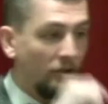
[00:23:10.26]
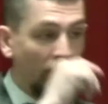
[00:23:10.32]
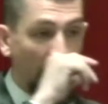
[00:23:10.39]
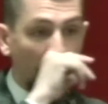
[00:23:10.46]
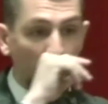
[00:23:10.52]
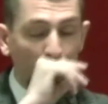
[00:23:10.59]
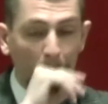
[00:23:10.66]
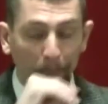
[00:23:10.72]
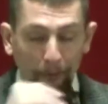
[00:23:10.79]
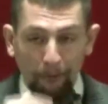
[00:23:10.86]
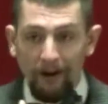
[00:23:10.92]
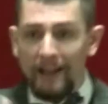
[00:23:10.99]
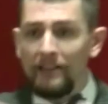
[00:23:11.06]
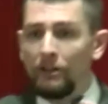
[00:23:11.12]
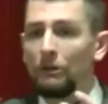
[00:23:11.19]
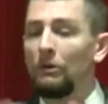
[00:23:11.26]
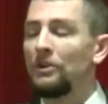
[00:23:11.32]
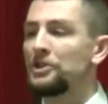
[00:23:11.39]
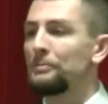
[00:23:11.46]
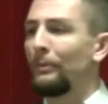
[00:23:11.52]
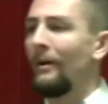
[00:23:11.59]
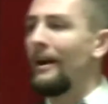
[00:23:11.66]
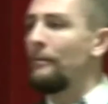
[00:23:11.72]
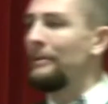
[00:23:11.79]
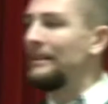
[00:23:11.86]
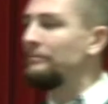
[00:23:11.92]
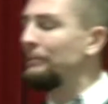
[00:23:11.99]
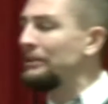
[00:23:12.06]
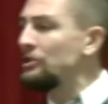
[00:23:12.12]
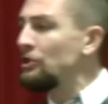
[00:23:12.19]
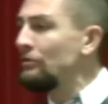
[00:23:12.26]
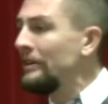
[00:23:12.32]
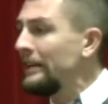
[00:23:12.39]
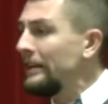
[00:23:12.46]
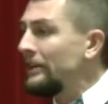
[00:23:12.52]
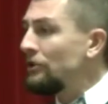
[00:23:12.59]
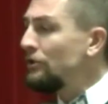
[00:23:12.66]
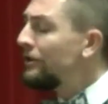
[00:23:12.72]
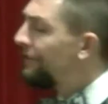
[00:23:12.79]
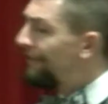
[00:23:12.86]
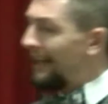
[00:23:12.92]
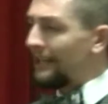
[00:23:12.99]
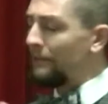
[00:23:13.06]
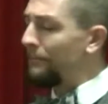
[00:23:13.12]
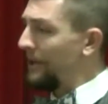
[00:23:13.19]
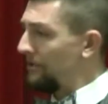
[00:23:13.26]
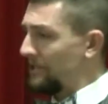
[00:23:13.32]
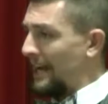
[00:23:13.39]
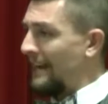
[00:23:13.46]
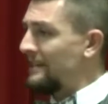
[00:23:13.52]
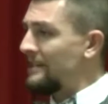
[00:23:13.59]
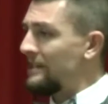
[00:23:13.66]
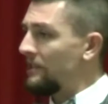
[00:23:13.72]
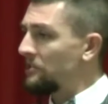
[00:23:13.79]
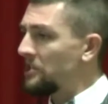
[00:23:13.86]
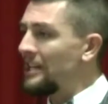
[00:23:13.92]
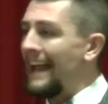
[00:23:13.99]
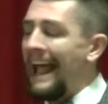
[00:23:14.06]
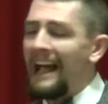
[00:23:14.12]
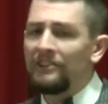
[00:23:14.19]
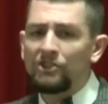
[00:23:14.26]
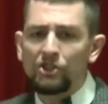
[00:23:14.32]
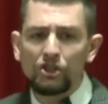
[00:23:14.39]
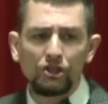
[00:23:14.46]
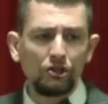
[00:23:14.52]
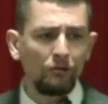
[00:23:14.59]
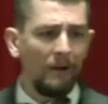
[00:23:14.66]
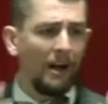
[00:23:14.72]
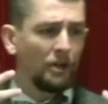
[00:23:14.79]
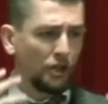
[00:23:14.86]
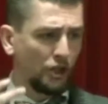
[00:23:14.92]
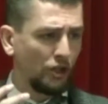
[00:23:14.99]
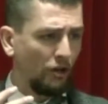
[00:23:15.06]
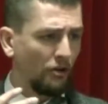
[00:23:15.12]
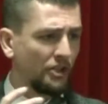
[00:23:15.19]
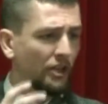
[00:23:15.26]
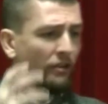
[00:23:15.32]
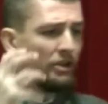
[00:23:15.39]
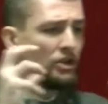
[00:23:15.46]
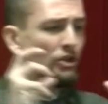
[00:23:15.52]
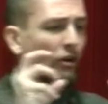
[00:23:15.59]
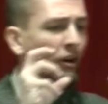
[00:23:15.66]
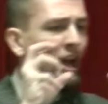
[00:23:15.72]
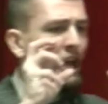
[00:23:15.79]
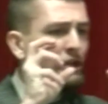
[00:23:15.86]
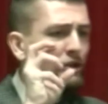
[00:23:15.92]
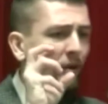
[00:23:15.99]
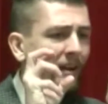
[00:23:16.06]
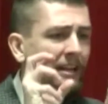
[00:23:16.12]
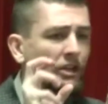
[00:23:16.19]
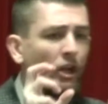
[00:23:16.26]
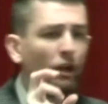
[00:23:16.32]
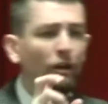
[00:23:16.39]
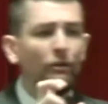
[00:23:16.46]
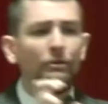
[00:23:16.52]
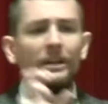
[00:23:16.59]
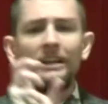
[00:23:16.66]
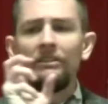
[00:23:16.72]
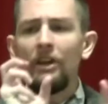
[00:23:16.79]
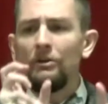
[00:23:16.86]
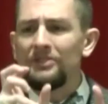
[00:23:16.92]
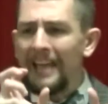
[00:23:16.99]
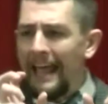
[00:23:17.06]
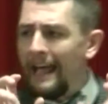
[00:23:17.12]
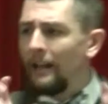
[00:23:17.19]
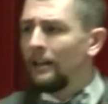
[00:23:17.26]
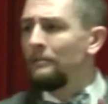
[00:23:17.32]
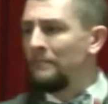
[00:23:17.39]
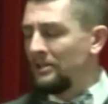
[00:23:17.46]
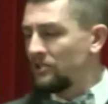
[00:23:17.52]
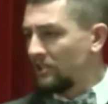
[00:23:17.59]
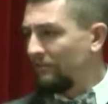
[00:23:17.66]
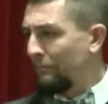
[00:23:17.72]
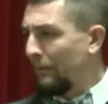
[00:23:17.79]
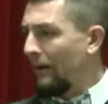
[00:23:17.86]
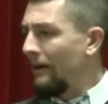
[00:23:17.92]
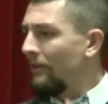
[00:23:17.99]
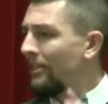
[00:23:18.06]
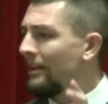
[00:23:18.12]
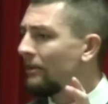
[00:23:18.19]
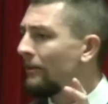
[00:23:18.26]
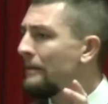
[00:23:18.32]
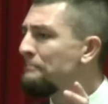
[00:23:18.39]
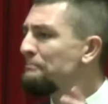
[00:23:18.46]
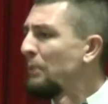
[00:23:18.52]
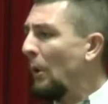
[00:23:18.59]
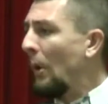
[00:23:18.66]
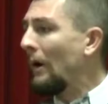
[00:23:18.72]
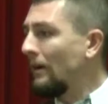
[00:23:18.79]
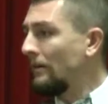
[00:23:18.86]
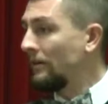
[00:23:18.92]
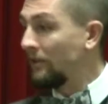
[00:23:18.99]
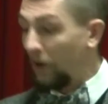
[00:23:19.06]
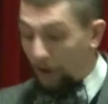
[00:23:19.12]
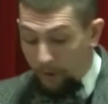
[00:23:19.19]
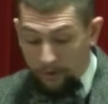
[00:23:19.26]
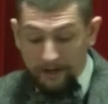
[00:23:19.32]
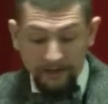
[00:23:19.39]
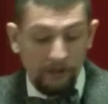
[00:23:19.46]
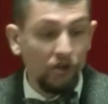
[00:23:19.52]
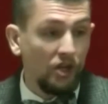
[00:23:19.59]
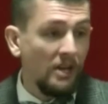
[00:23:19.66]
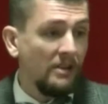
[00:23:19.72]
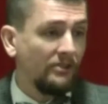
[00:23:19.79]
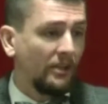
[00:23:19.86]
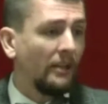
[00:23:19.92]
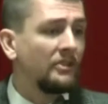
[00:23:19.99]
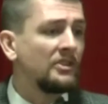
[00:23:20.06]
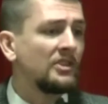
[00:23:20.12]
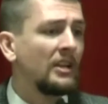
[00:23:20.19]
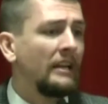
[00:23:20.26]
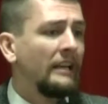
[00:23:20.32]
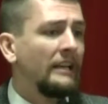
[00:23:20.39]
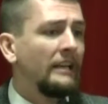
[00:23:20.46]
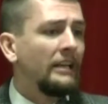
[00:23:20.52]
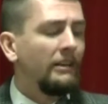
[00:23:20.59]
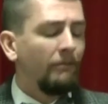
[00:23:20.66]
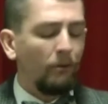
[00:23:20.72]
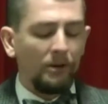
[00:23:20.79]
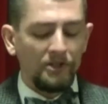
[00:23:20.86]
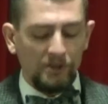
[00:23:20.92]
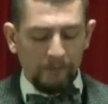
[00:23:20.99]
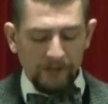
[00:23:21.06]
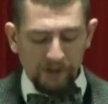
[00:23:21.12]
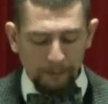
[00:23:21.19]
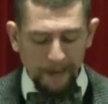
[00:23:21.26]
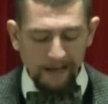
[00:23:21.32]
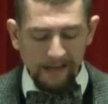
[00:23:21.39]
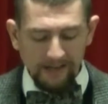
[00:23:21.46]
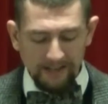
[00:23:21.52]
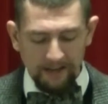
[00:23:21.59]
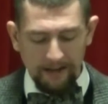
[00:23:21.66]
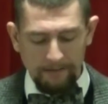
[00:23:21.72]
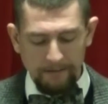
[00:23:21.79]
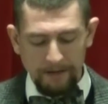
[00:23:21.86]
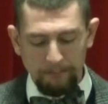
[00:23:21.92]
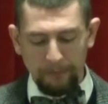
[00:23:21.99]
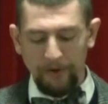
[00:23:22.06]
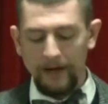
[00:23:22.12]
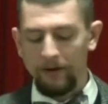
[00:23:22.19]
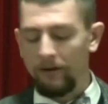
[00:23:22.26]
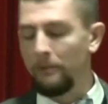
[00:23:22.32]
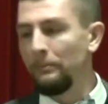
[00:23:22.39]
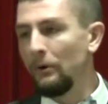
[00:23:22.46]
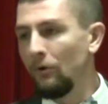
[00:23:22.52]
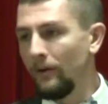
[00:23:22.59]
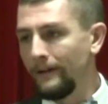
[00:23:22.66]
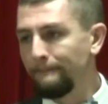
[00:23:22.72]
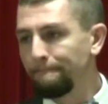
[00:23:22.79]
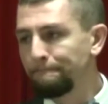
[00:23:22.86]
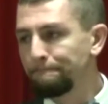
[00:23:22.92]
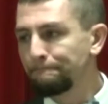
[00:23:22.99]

You, you pray the Lord's Prayer, but, but you, you develop those ideas. It adds structure so that you're, you're including those elements of prayer that are important, according to Jesus, for us to be spending time in prayer upon.